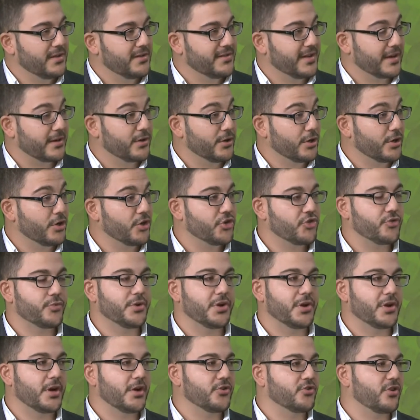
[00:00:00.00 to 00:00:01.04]
Technology
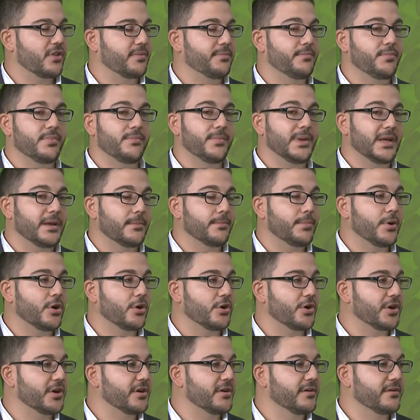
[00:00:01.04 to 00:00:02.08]
will not just be a
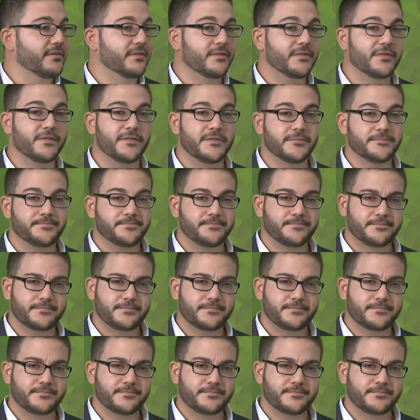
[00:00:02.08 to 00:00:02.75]
part of